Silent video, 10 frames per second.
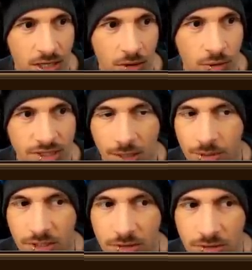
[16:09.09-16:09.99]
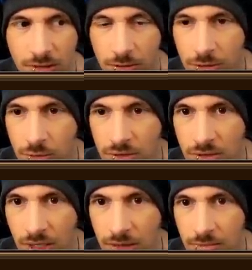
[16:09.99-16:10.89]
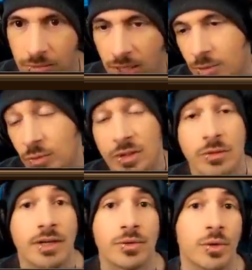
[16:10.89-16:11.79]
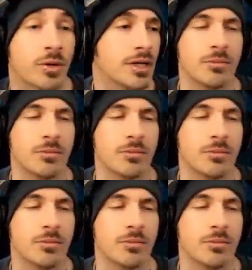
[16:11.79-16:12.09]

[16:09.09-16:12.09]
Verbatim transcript: Crit damage on skill 2 is not... I mean, we do have crit rate.